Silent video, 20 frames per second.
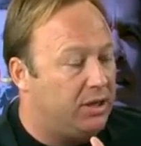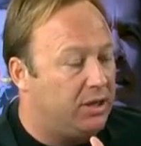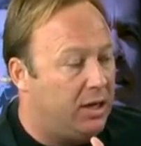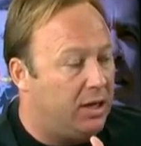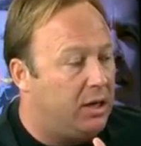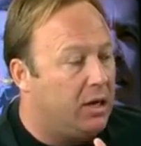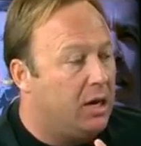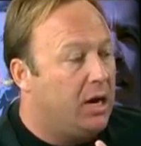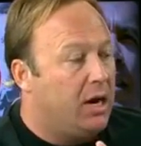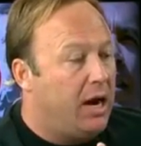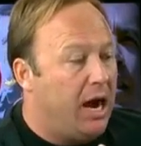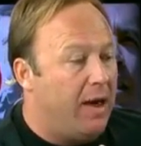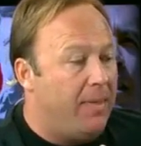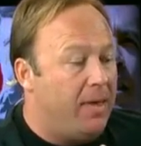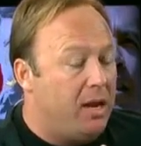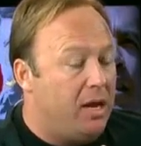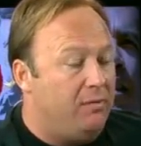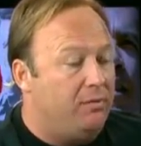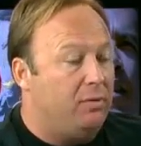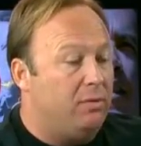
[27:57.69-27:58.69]
and
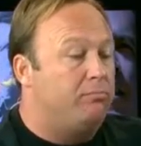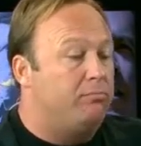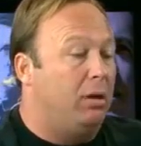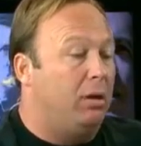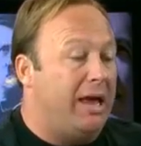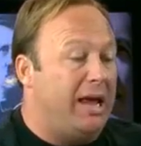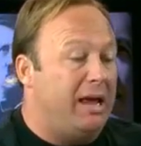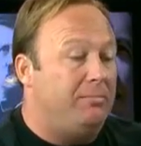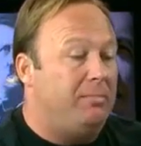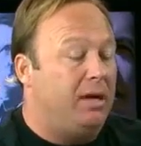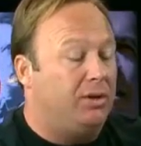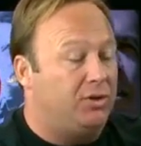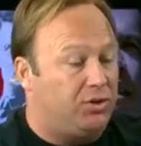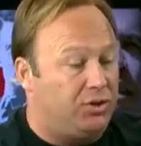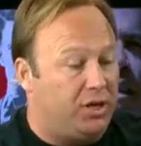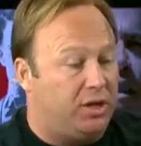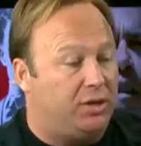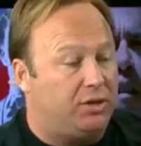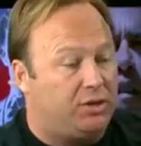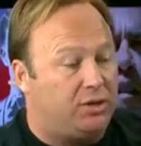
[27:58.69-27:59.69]
then even blaming
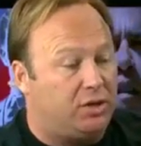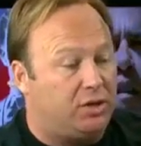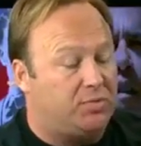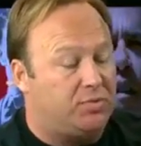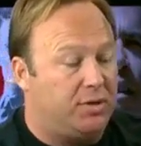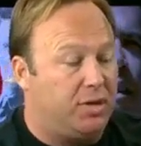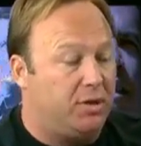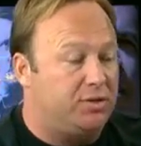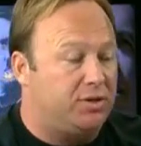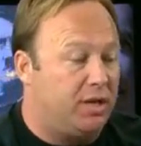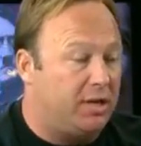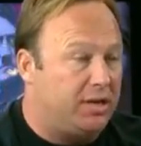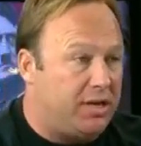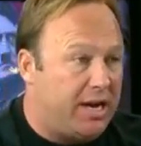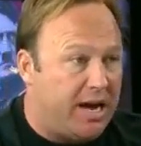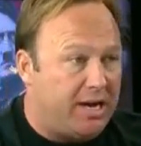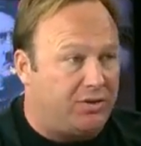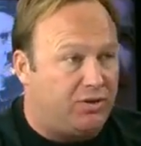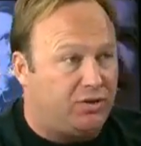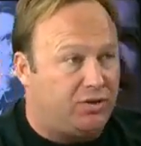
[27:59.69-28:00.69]
citizens when those get
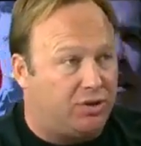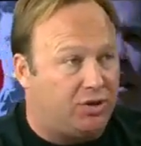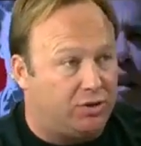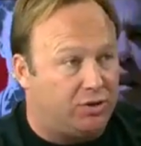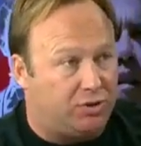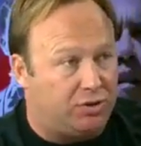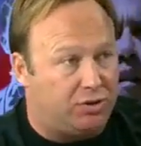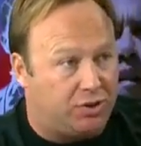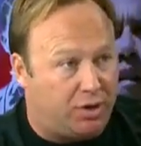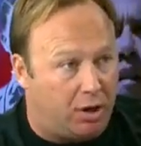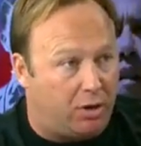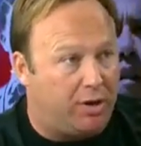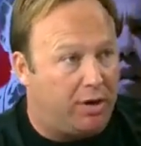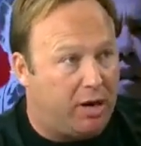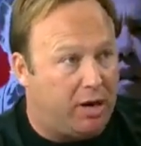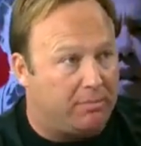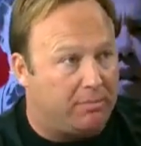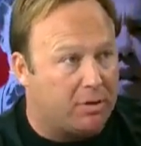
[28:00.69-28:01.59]
attached to Social Security